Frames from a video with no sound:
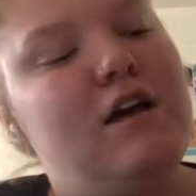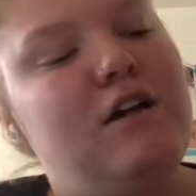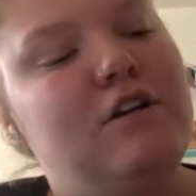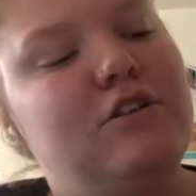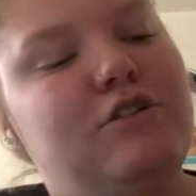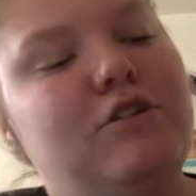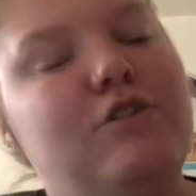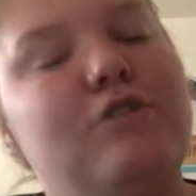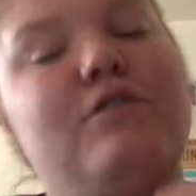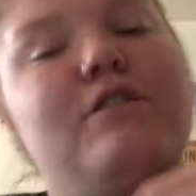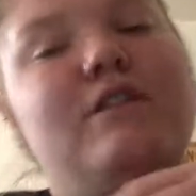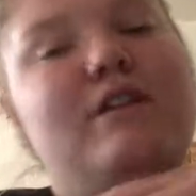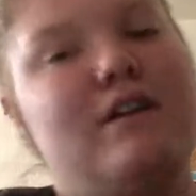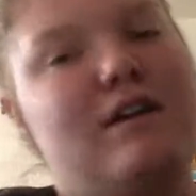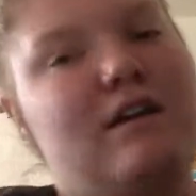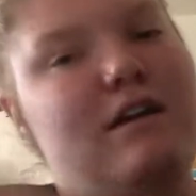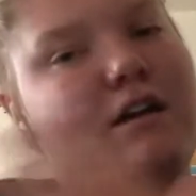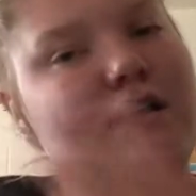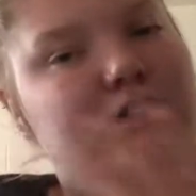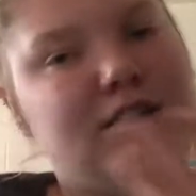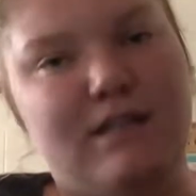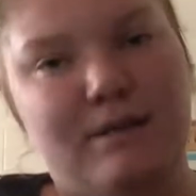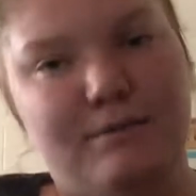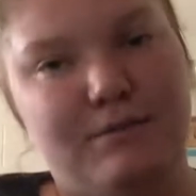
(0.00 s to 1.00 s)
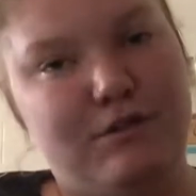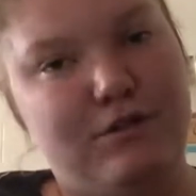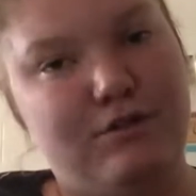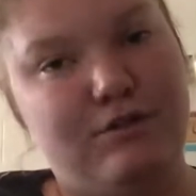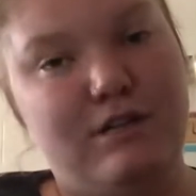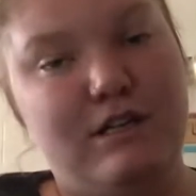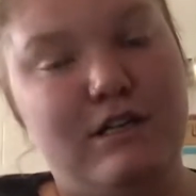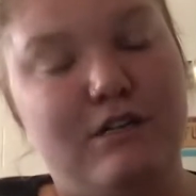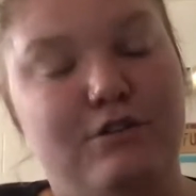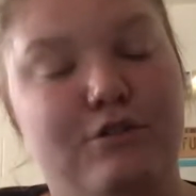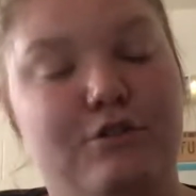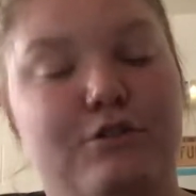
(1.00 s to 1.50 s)
so the
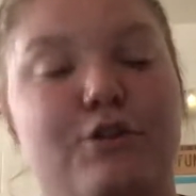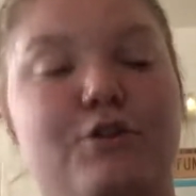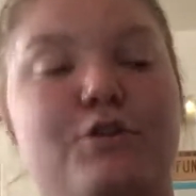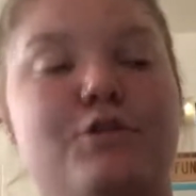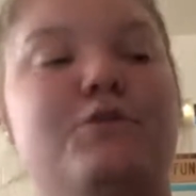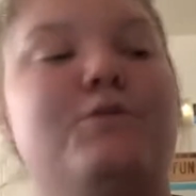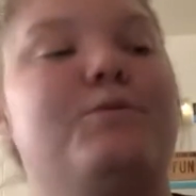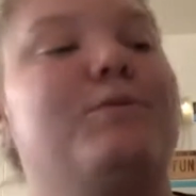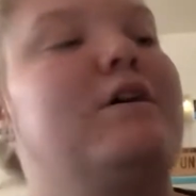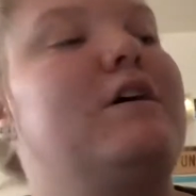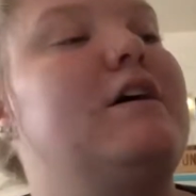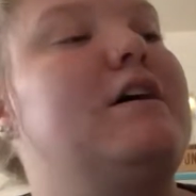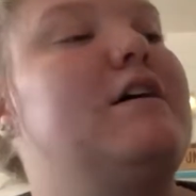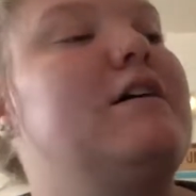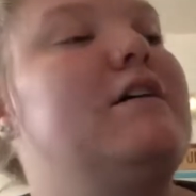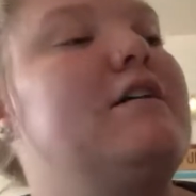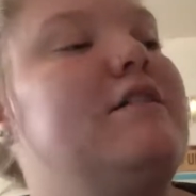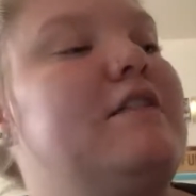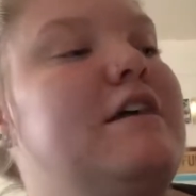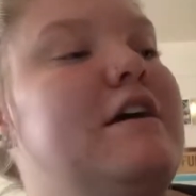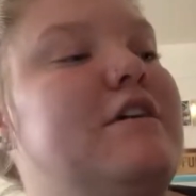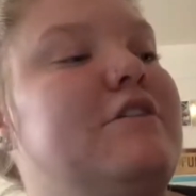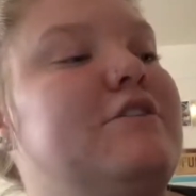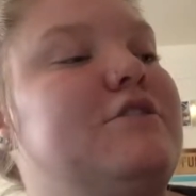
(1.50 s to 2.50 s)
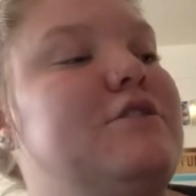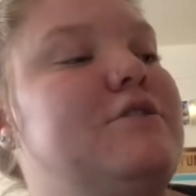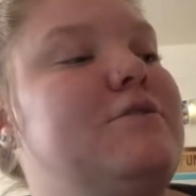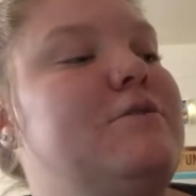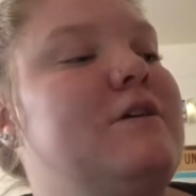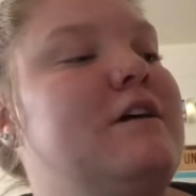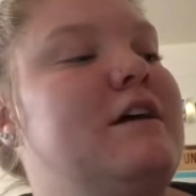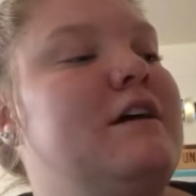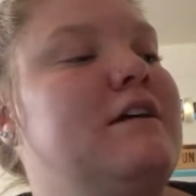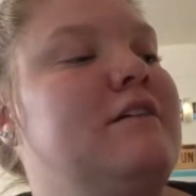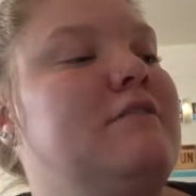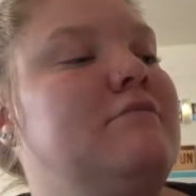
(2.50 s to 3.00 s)
substitute teacher knows what they're
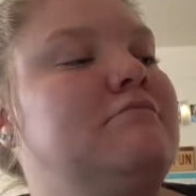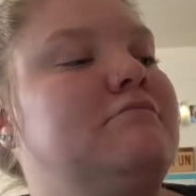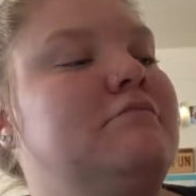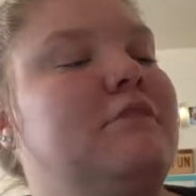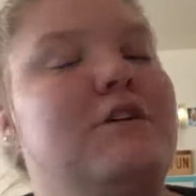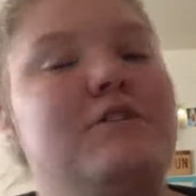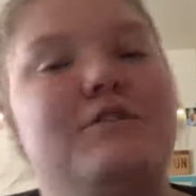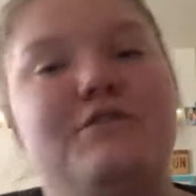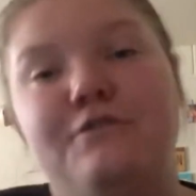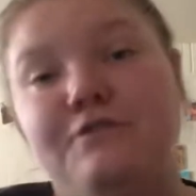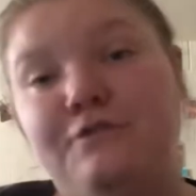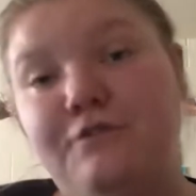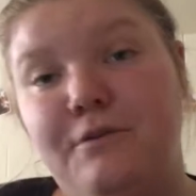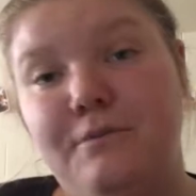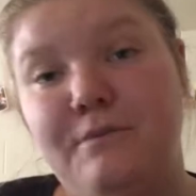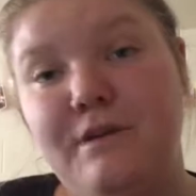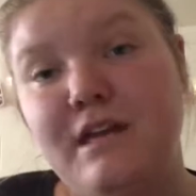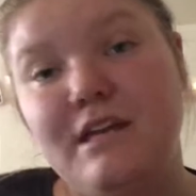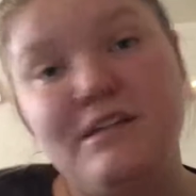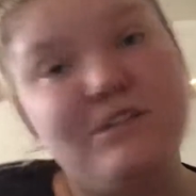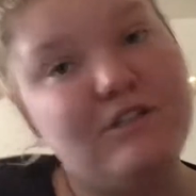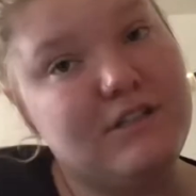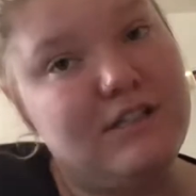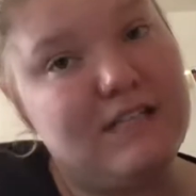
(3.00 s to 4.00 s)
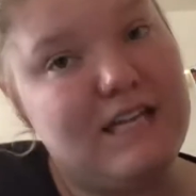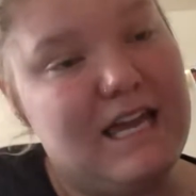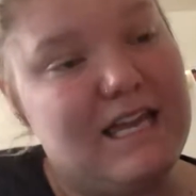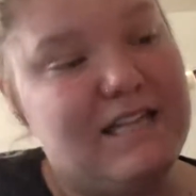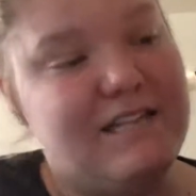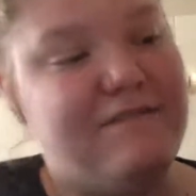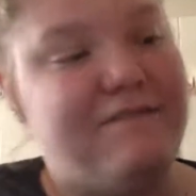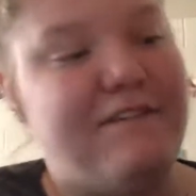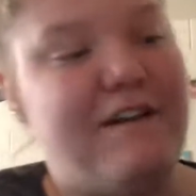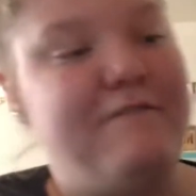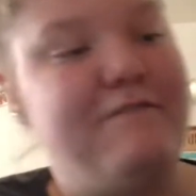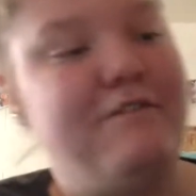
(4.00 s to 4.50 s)
doing. Also for me, just in
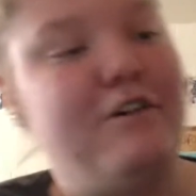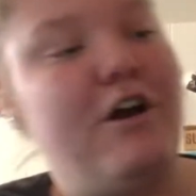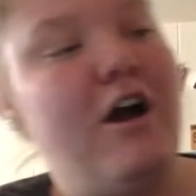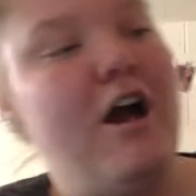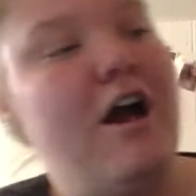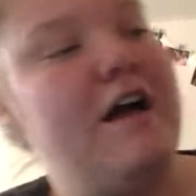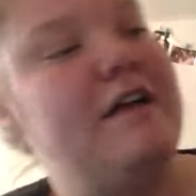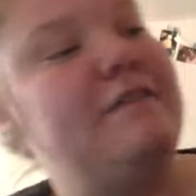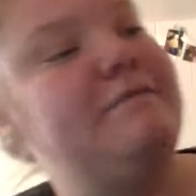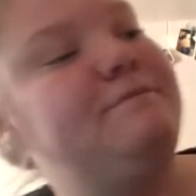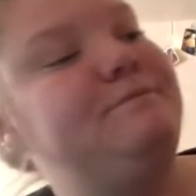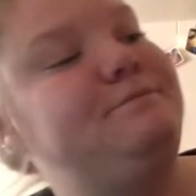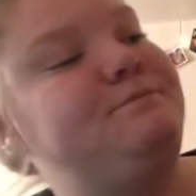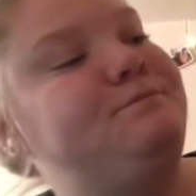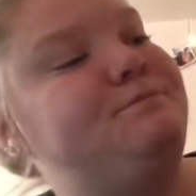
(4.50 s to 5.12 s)
case if I forgot.